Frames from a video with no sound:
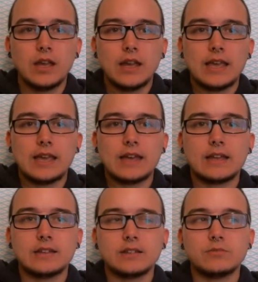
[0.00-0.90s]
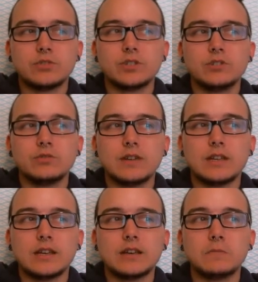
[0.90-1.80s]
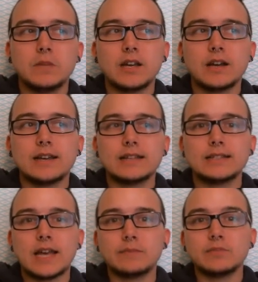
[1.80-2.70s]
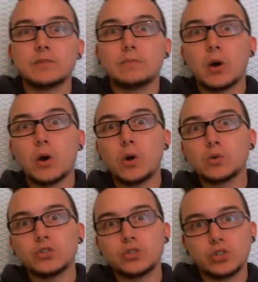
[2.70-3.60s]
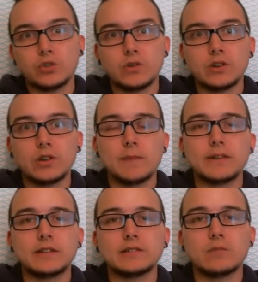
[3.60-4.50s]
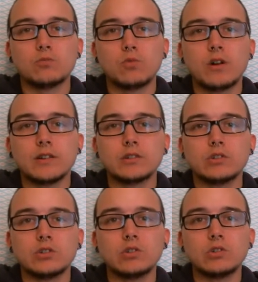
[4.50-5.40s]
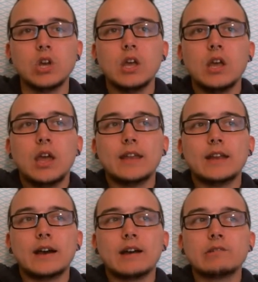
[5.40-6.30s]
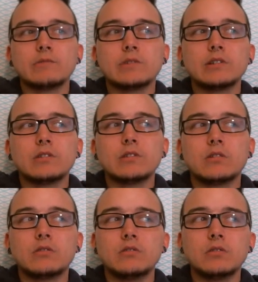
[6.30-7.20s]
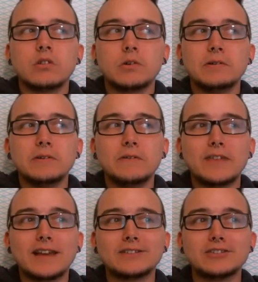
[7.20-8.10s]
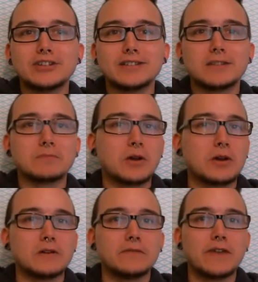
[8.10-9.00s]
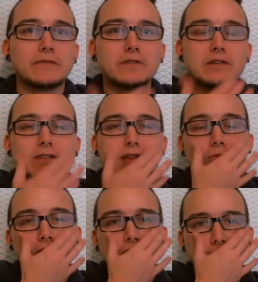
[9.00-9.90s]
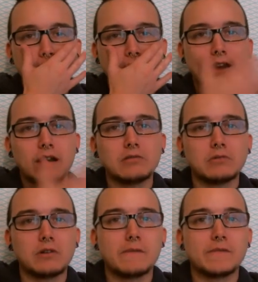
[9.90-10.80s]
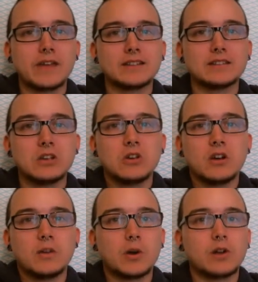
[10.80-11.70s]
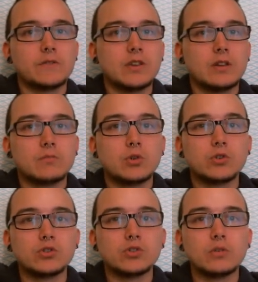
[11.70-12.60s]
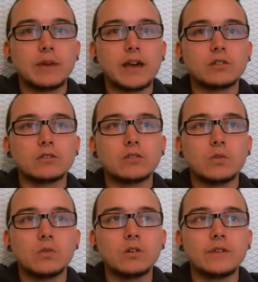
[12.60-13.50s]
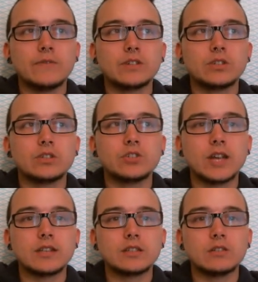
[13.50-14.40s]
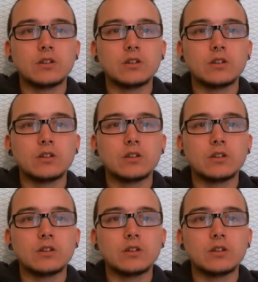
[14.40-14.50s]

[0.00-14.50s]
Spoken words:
and I'm just doing it because I'm supposed to and not because I wanted to. And I don't really know, if that's just a part of everything with coming out, or if that's a part of the emotional battle, or if it's just,